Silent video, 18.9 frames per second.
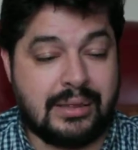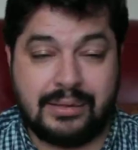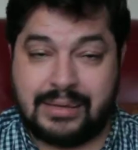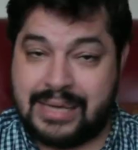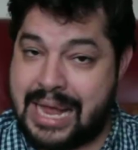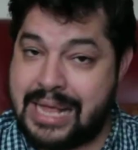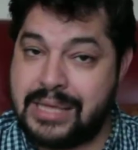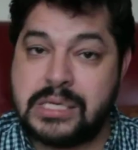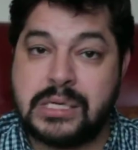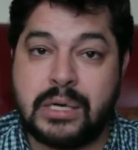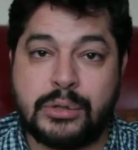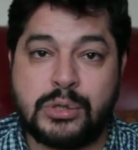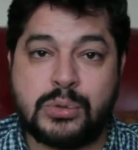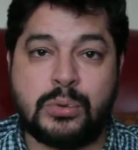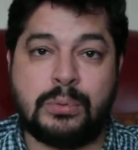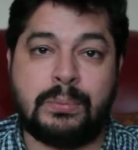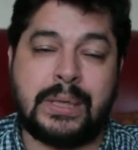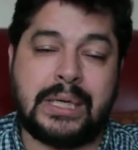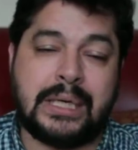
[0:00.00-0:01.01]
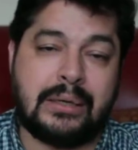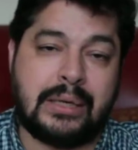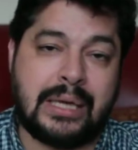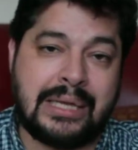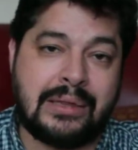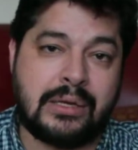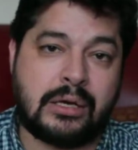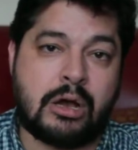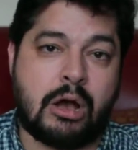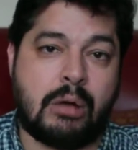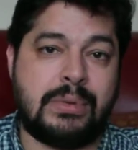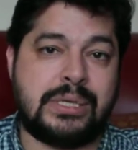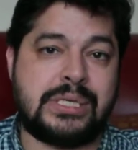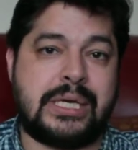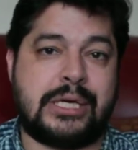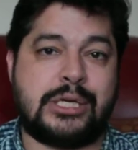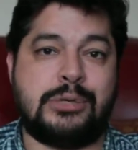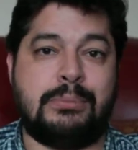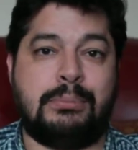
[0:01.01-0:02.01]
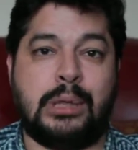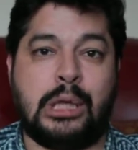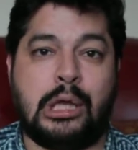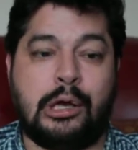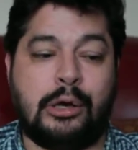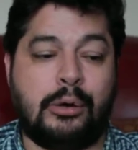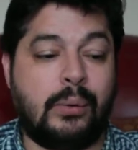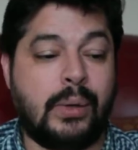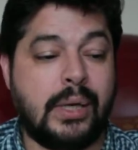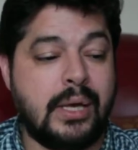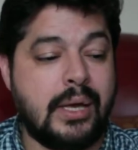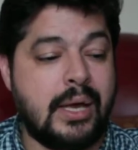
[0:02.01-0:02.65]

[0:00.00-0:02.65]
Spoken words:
get in touch with me in the comment section below.